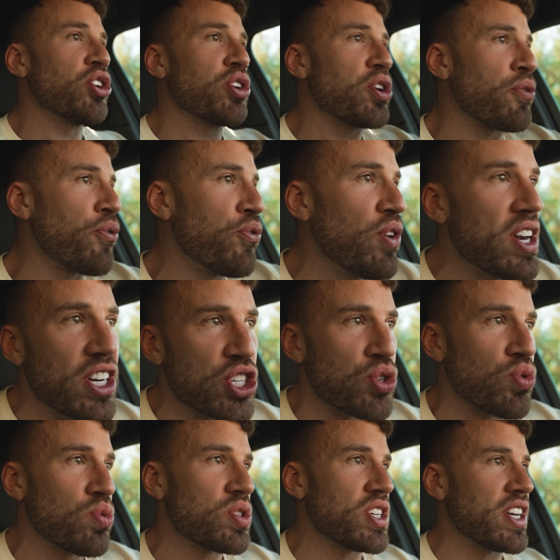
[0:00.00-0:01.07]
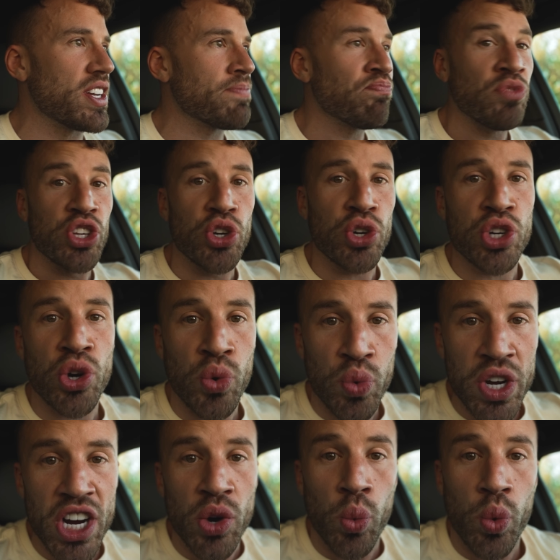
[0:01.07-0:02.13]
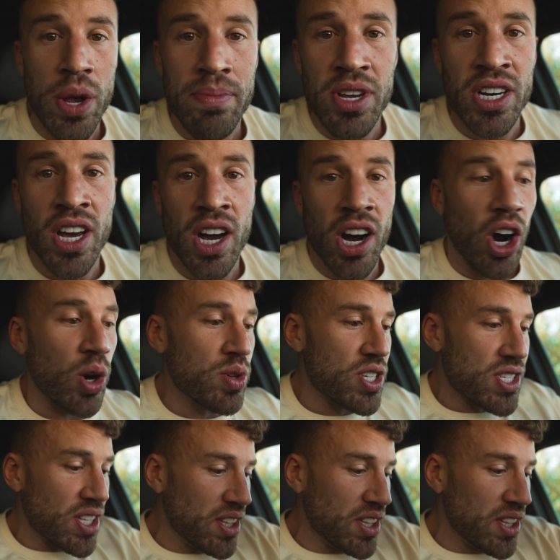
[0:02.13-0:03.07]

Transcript: know, your fitness routine, your career. Women are just